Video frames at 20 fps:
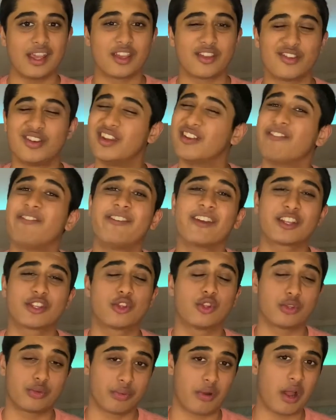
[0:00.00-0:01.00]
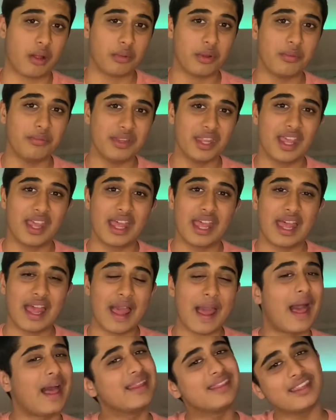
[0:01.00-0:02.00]
You need to fix those problems,
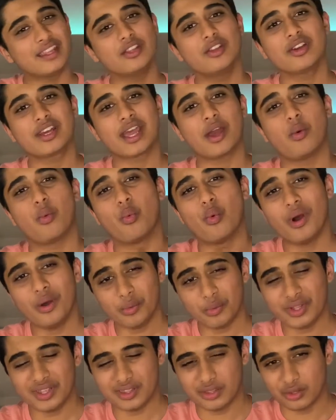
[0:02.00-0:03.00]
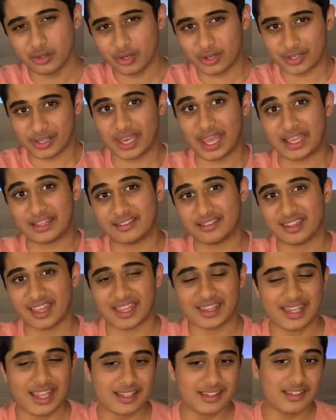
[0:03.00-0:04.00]
and then look at what will look nice.
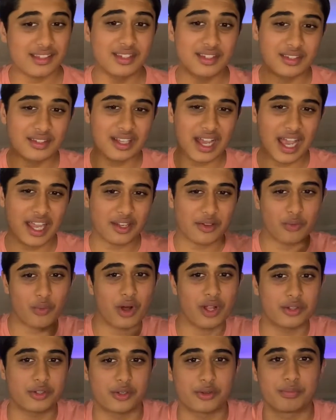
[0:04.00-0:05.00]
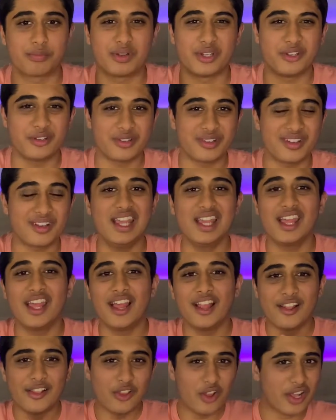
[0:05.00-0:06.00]
And that's kind of while you're positioning,
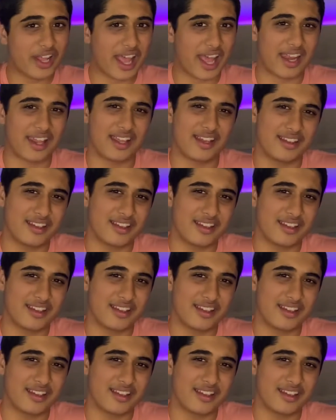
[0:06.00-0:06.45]
look at it.